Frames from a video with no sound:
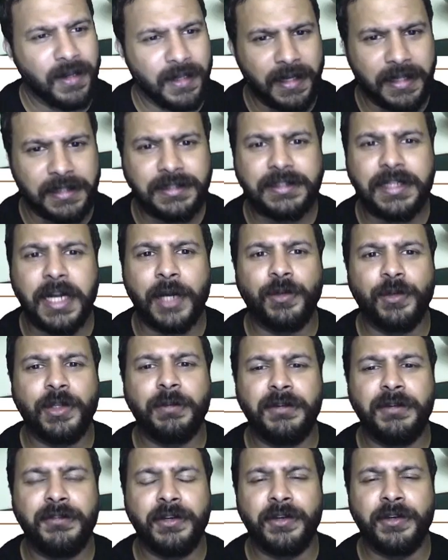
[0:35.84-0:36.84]
Let's start with
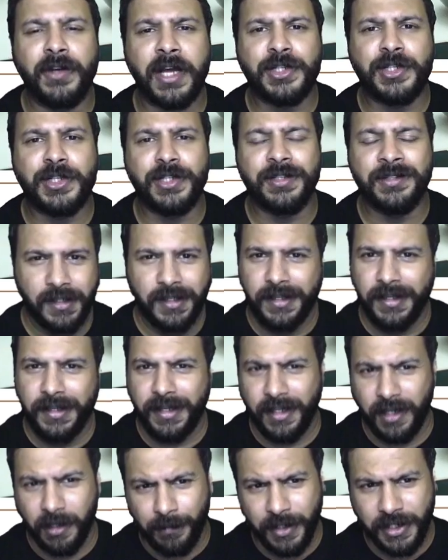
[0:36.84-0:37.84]
a brief introduction.
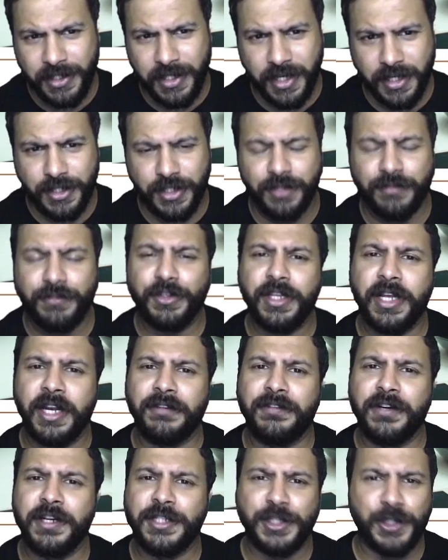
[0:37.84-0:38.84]
In appreciation for their
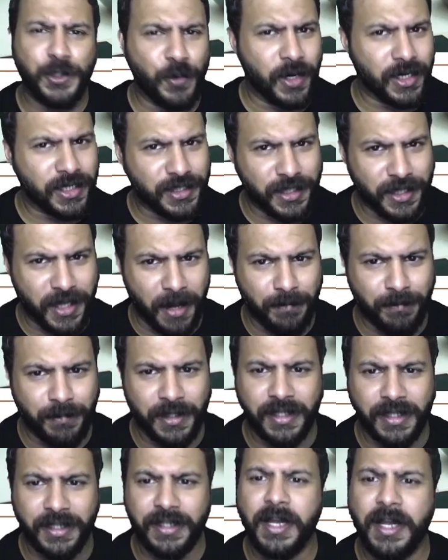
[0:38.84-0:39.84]
efforts towards the
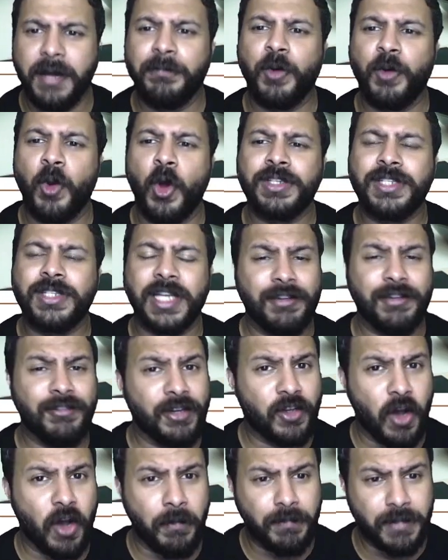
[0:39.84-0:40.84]
company, employees are
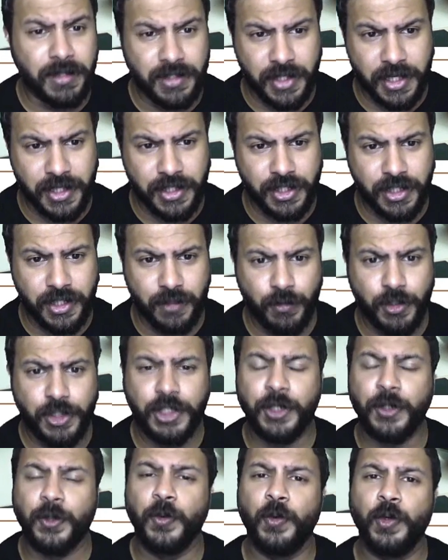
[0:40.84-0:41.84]
given compensation
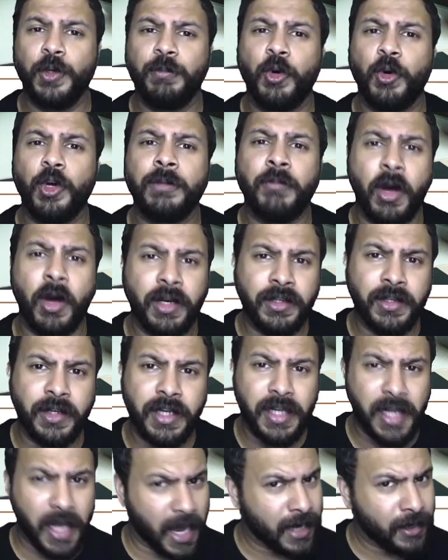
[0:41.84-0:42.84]
which include both
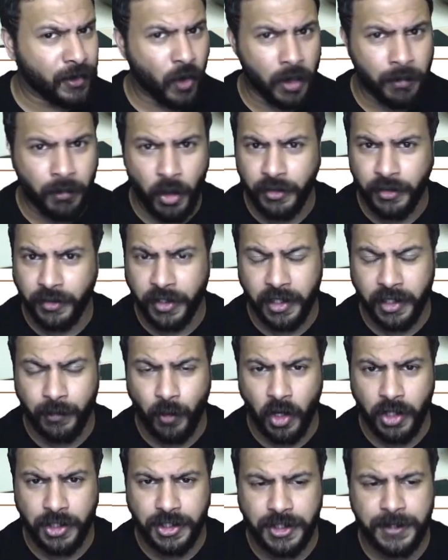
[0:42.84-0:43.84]
monetary and non-monetary
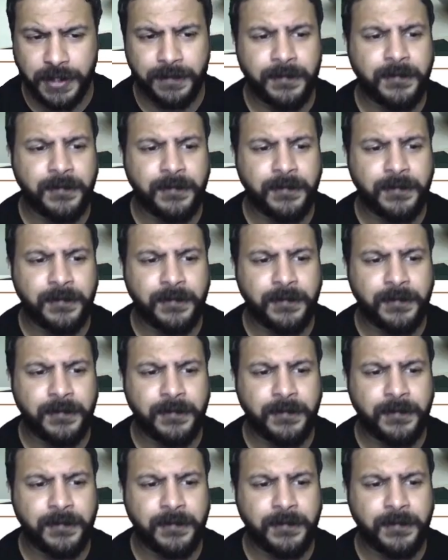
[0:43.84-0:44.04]
rewards.